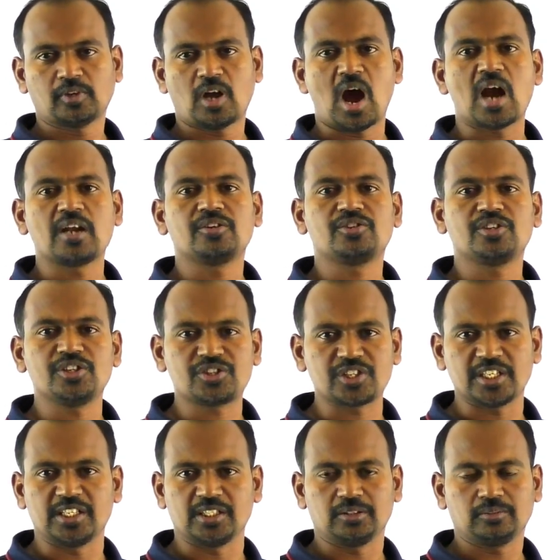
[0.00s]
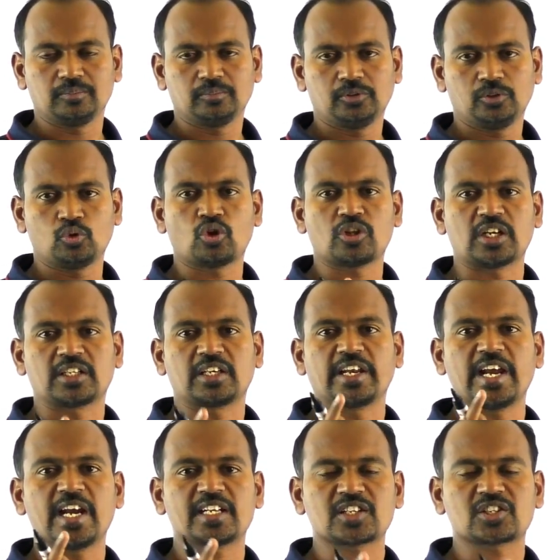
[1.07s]
and GCD, you know that,
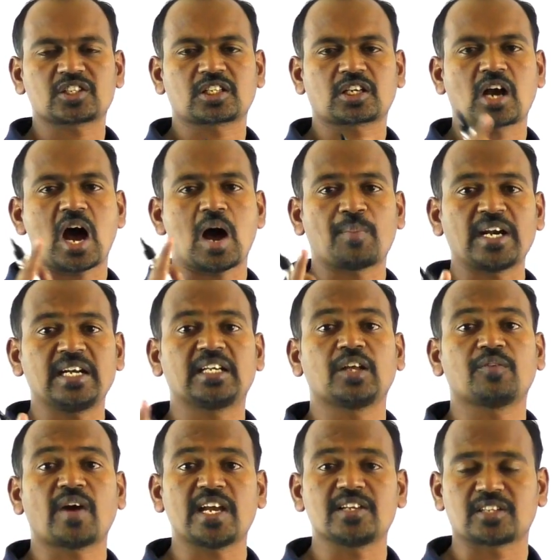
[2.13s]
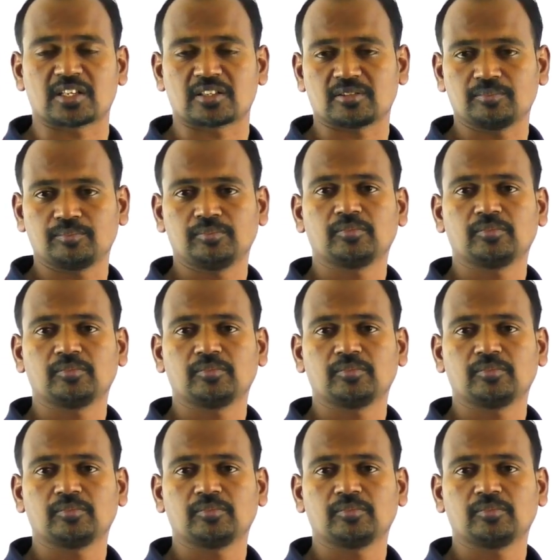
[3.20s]
greatest common divisor,